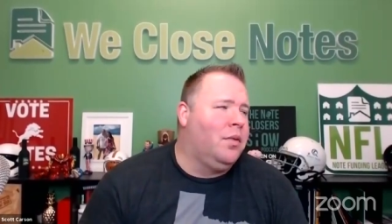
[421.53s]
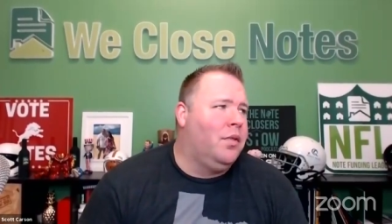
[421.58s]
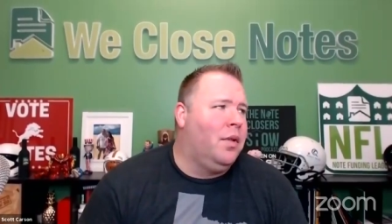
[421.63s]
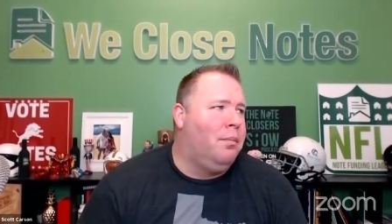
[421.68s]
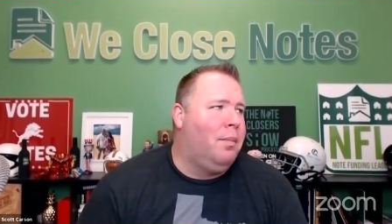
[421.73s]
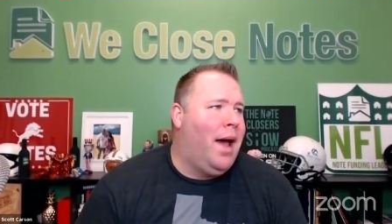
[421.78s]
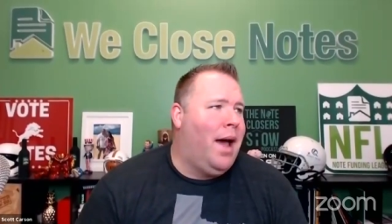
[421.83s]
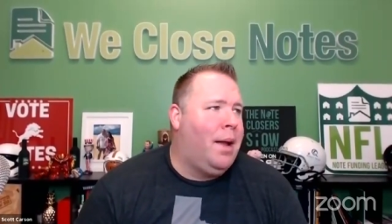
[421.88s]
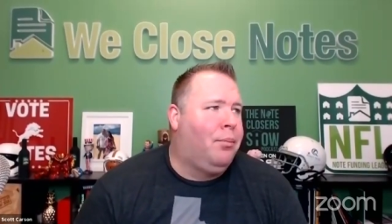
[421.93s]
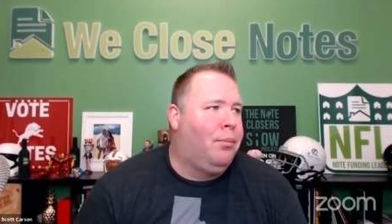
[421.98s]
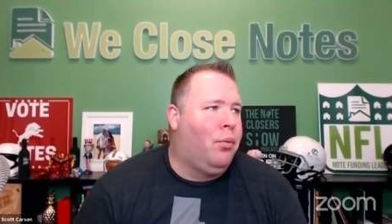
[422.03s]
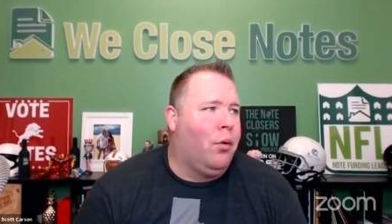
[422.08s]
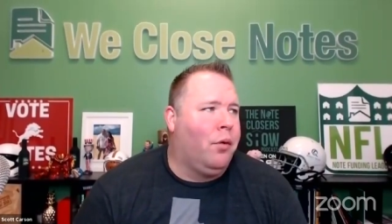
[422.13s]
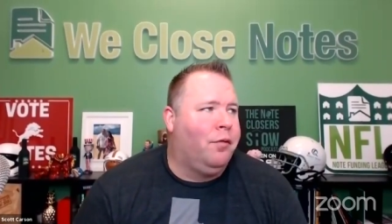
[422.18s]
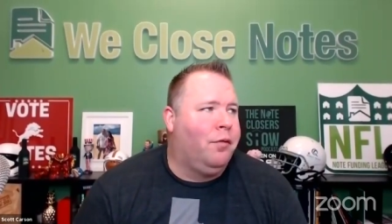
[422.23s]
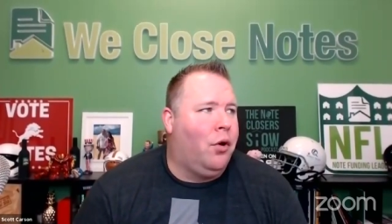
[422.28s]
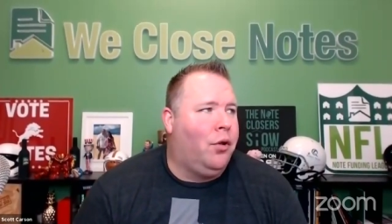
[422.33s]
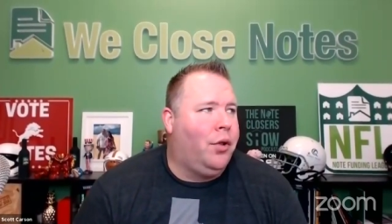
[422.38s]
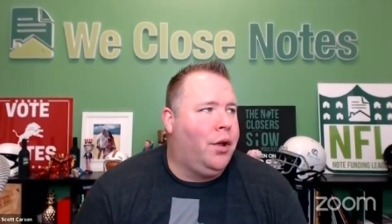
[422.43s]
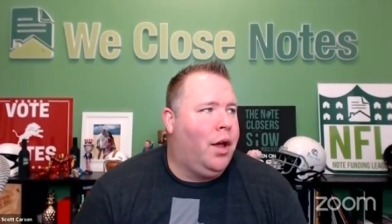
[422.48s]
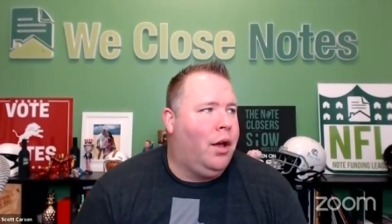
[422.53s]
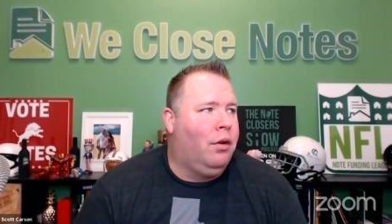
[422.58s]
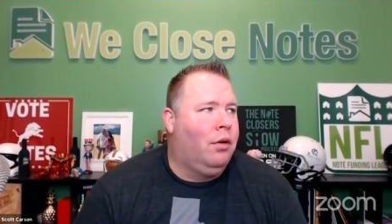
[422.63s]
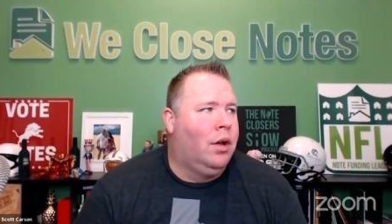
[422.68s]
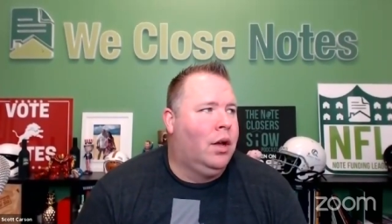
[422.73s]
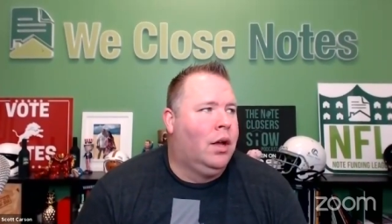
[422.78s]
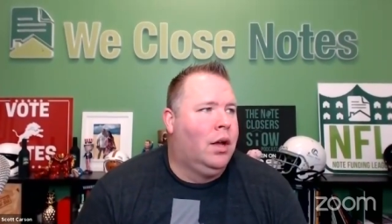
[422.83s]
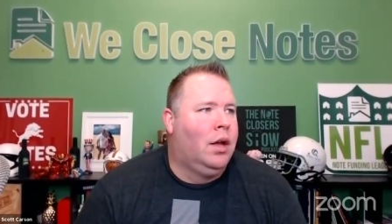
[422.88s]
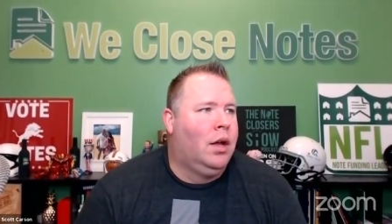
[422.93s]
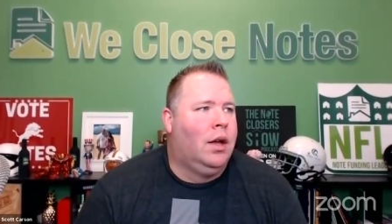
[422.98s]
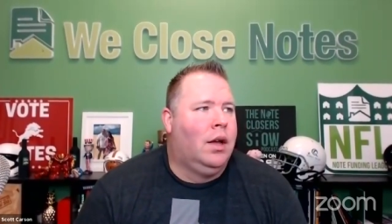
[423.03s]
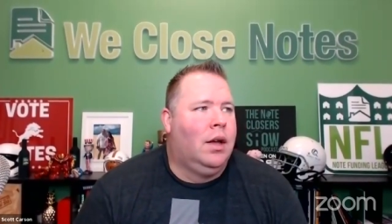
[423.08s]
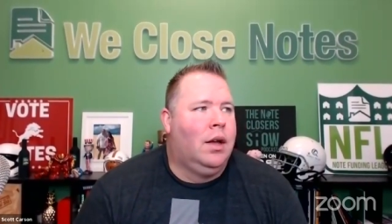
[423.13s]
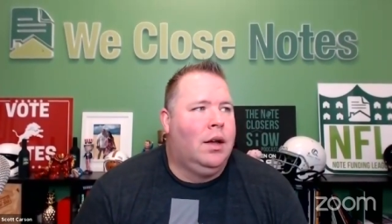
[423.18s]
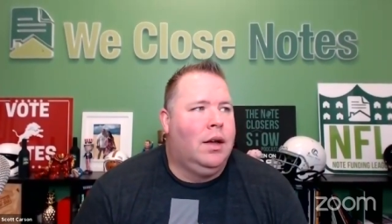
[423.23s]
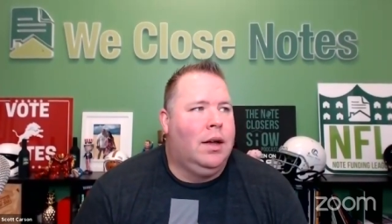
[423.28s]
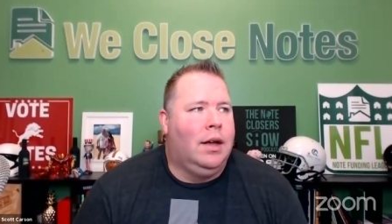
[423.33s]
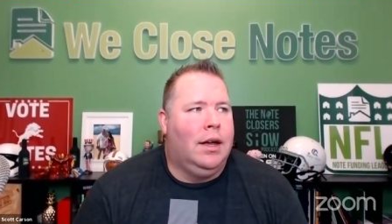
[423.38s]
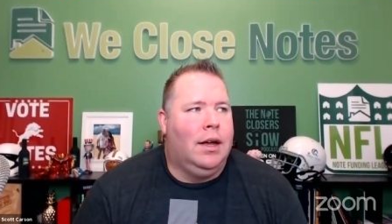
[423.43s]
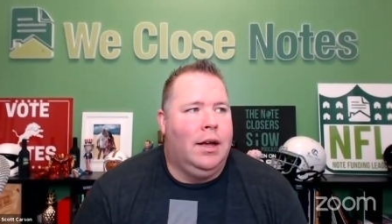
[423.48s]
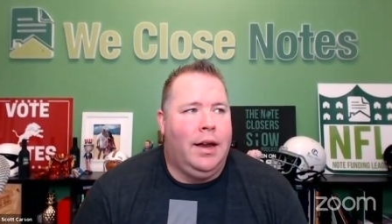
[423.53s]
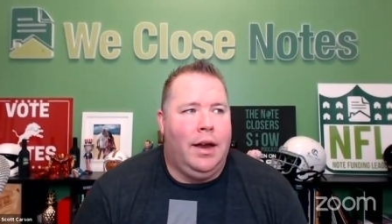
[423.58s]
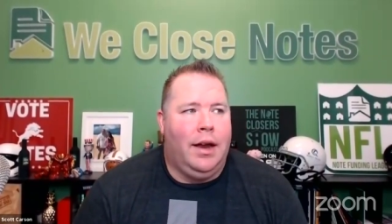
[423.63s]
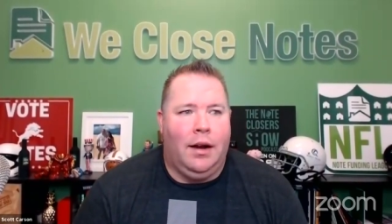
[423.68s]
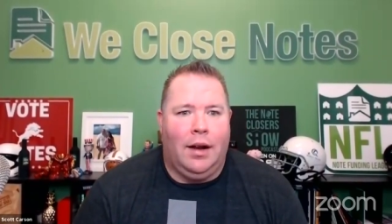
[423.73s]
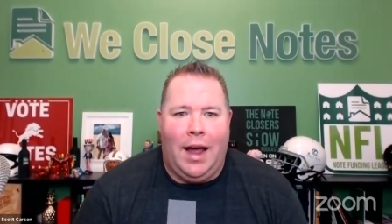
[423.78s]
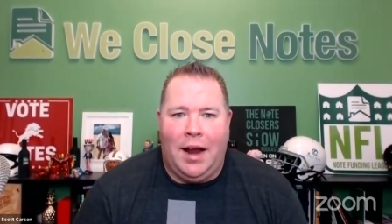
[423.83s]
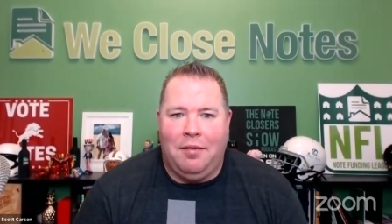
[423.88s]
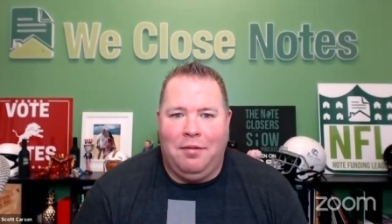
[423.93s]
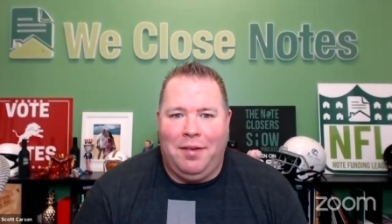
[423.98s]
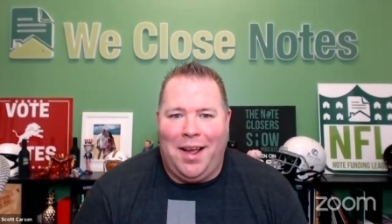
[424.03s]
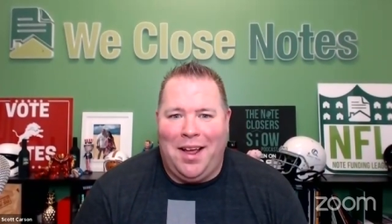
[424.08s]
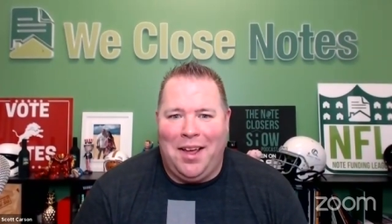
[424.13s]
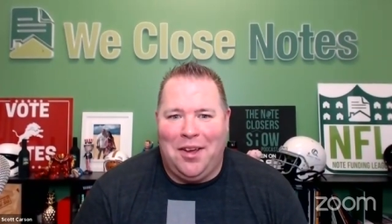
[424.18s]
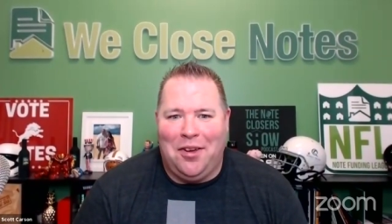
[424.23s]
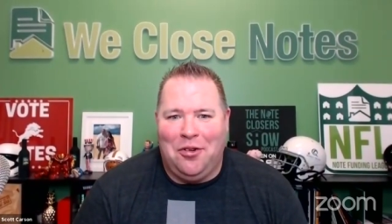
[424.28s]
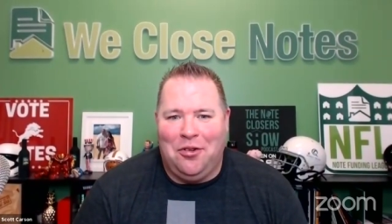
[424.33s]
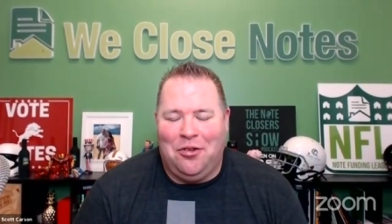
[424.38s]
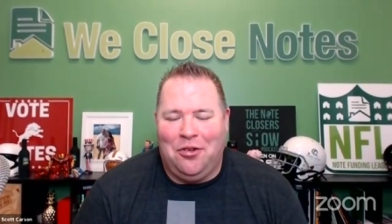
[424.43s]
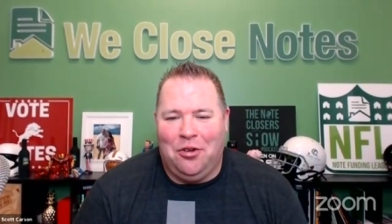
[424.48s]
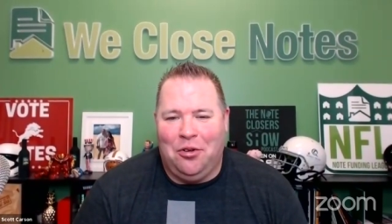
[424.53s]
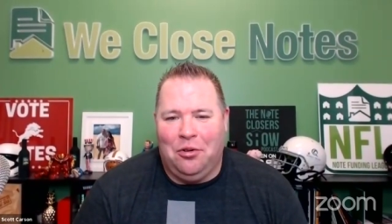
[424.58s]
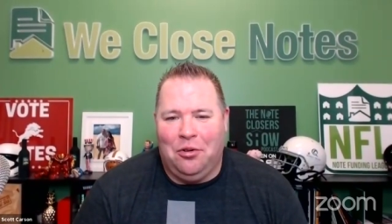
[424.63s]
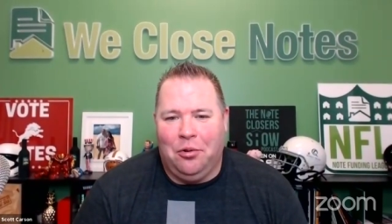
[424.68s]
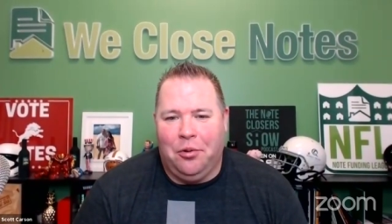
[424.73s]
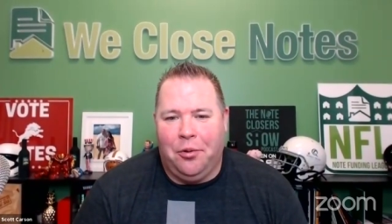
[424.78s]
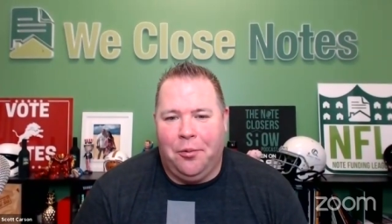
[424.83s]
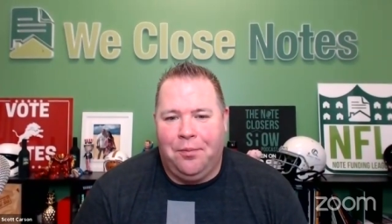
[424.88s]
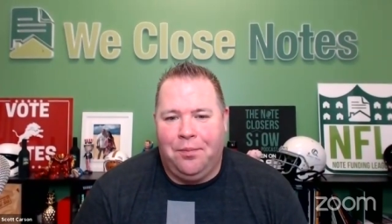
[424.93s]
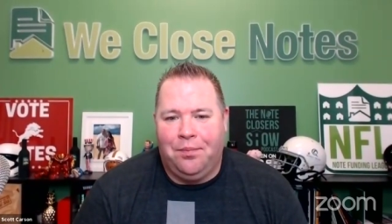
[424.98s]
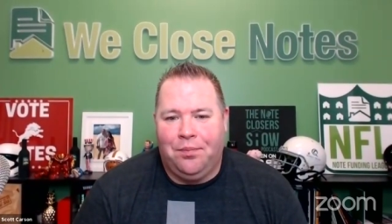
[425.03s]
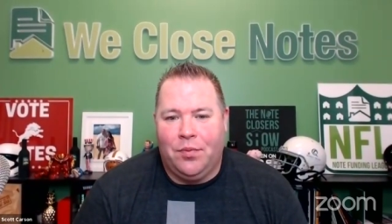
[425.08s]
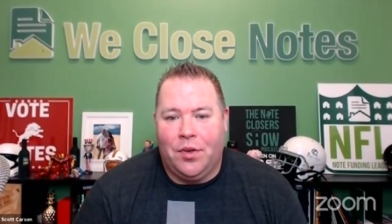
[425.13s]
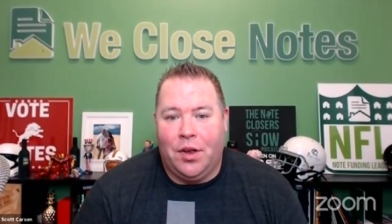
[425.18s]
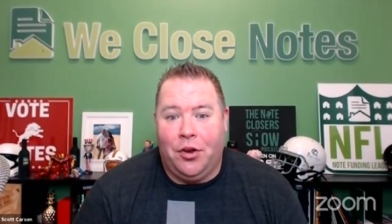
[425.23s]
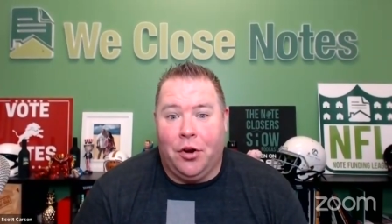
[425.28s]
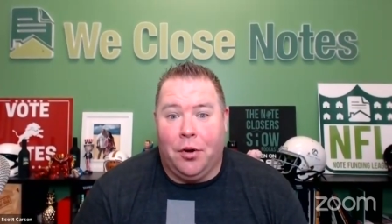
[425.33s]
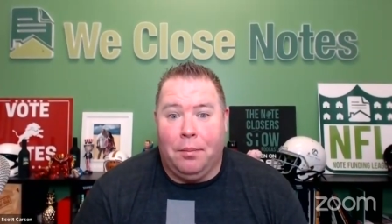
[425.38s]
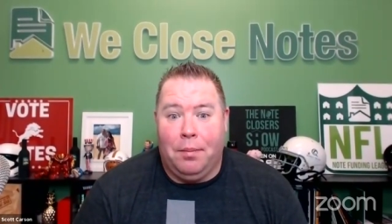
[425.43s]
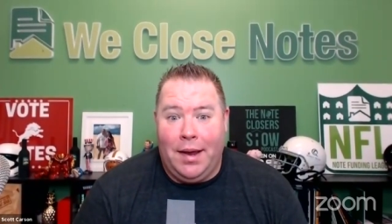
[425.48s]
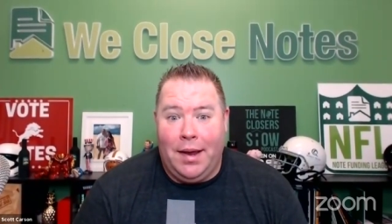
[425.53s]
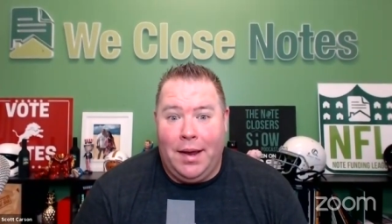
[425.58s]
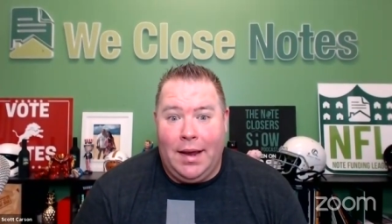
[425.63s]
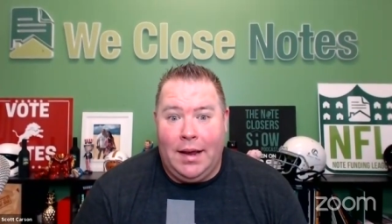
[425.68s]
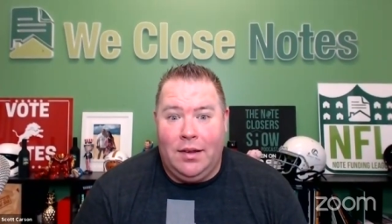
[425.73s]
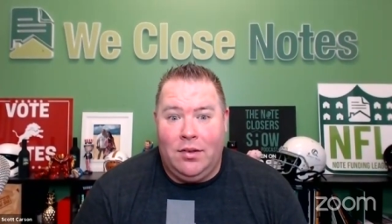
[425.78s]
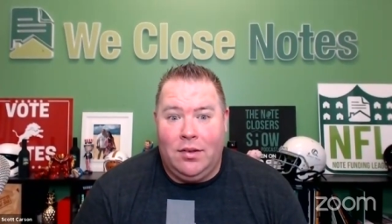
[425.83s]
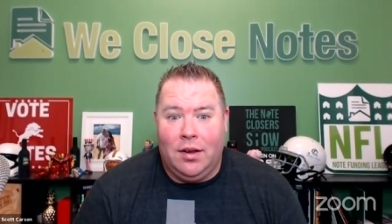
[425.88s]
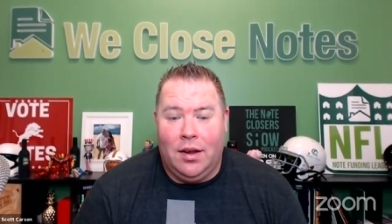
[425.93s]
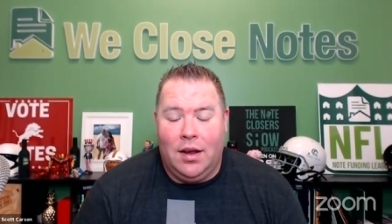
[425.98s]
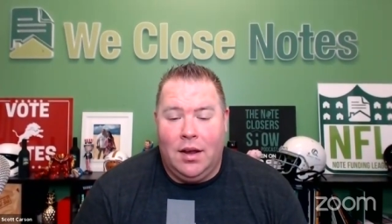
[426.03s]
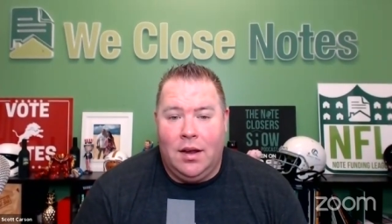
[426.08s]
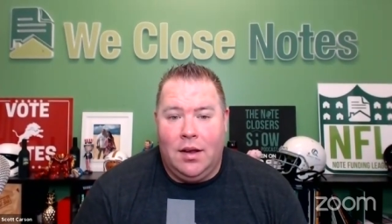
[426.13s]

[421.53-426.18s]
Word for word: of the bad portfolio, uh, it'll add value to your bids